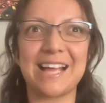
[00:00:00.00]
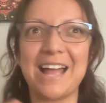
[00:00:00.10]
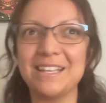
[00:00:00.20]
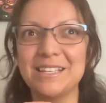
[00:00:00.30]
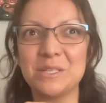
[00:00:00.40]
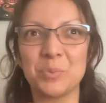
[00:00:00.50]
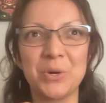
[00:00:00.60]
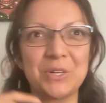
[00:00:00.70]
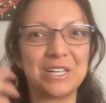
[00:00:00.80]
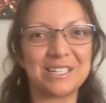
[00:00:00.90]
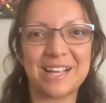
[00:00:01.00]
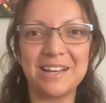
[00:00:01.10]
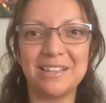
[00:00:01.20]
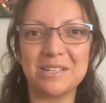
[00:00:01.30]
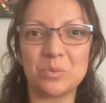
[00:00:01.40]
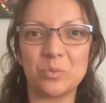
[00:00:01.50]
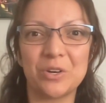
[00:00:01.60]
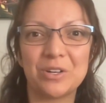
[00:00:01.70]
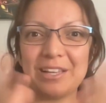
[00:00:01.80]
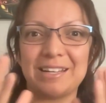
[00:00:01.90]
kind of this word and it's kind of this
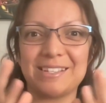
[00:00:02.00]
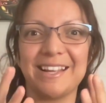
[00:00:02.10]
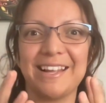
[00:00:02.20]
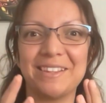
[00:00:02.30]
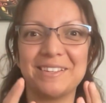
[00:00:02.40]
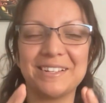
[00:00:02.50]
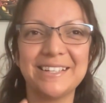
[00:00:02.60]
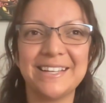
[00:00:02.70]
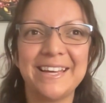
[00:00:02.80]
word together.